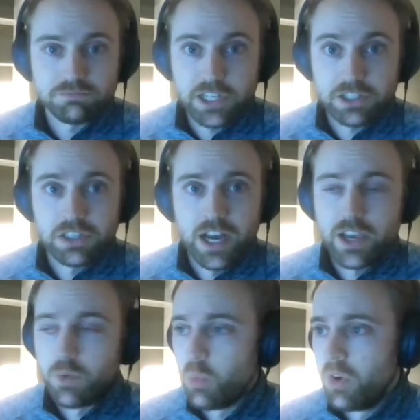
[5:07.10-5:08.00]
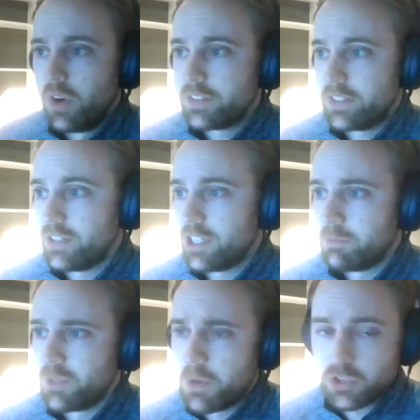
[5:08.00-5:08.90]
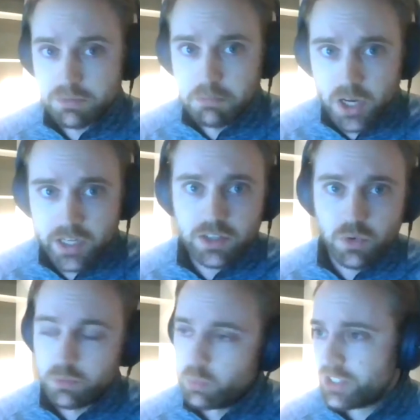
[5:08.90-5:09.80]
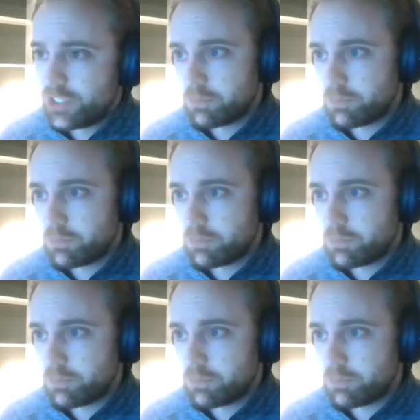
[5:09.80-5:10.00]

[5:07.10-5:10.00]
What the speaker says: their client wants, get them the most money, which is